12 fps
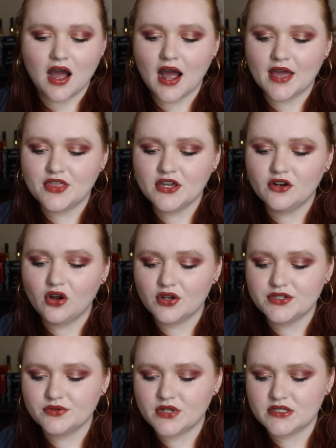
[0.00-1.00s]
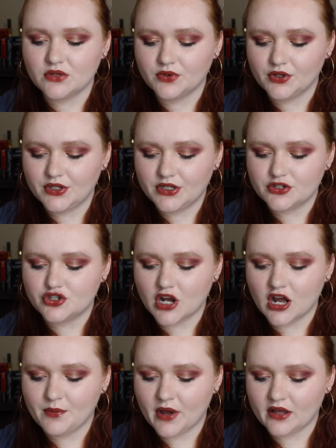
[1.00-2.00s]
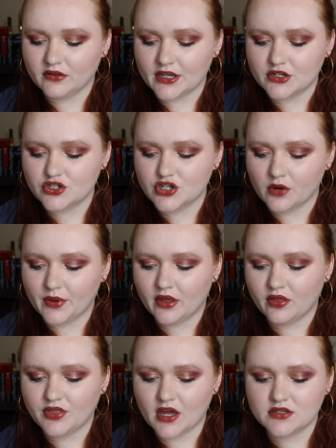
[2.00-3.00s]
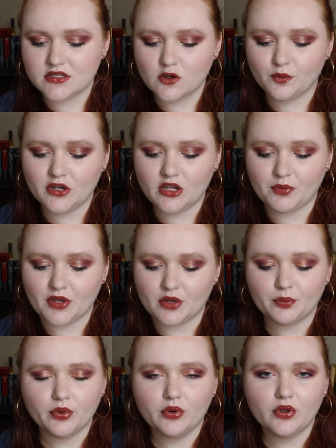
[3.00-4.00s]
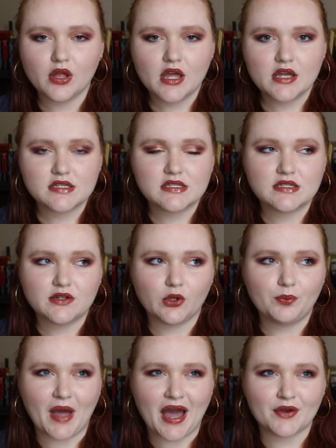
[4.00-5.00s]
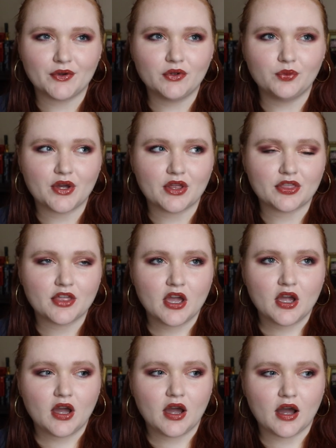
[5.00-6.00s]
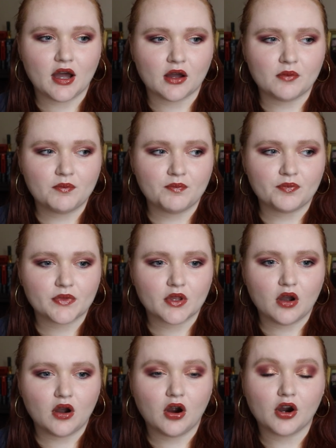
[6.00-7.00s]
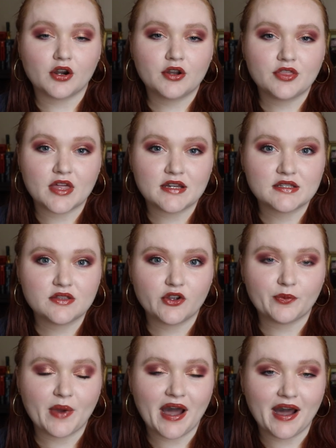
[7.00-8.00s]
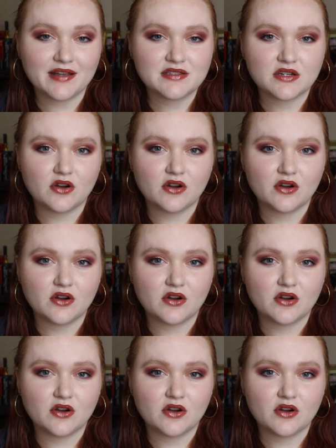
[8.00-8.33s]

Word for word: I think it also does a really good job at like showing that so many people still battle with um, hard things in their past and